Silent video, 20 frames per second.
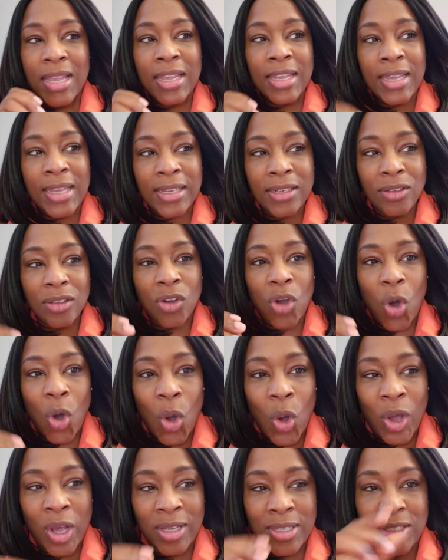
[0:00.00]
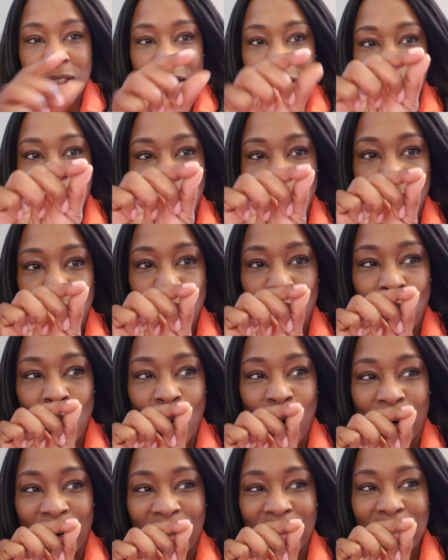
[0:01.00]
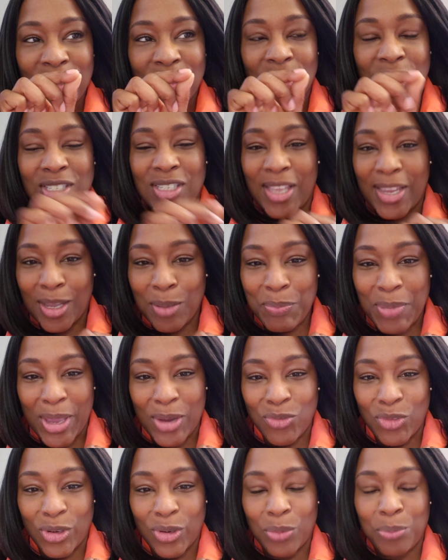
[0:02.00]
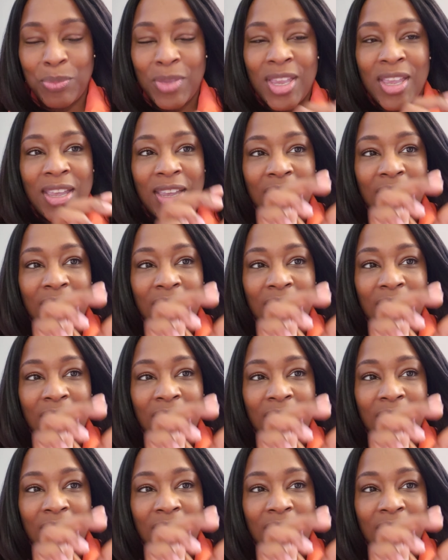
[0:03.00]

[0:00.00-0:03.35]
it caused the door, just like a bedroom,